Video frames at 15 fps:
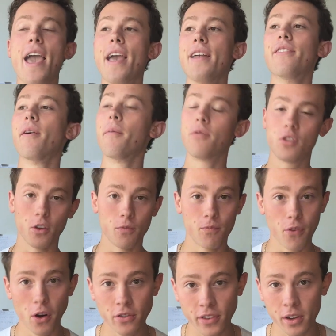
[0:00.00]
And to
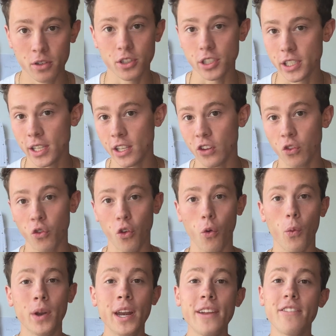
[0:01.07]
first understand this,
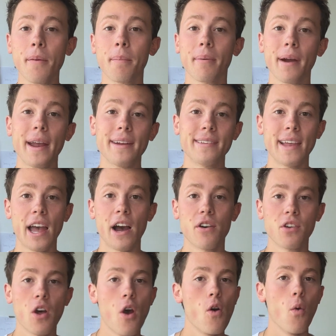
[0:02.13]
we need to break
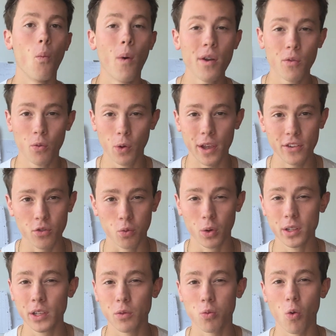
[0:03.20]
down what is
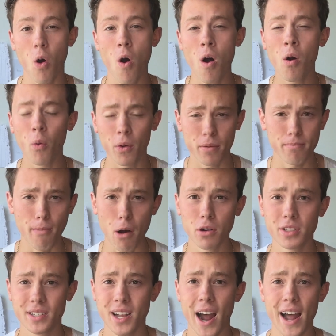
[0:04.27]
really wrong with
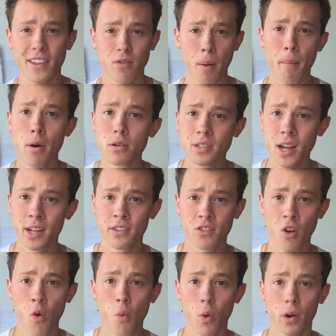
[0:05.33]
most diets, why most diets
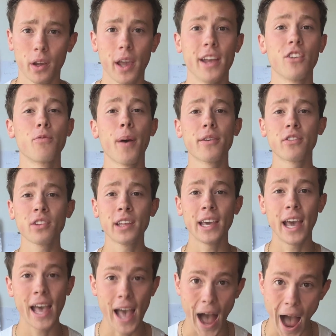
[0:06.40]
don't work,
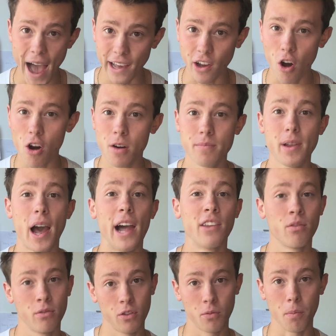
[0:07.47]
especially high carb
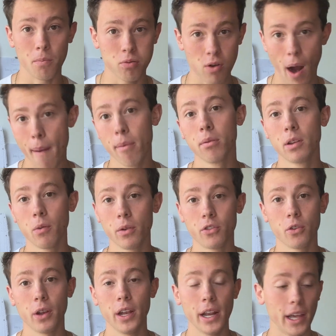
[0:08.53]
diets, which is probably
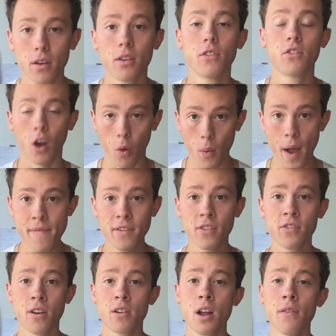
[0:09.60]
what you're eating. So we have to
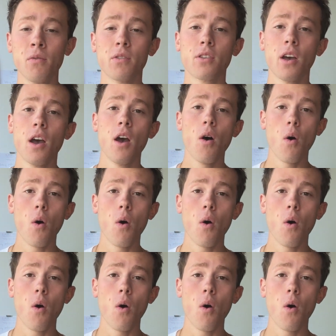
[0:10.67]
start off with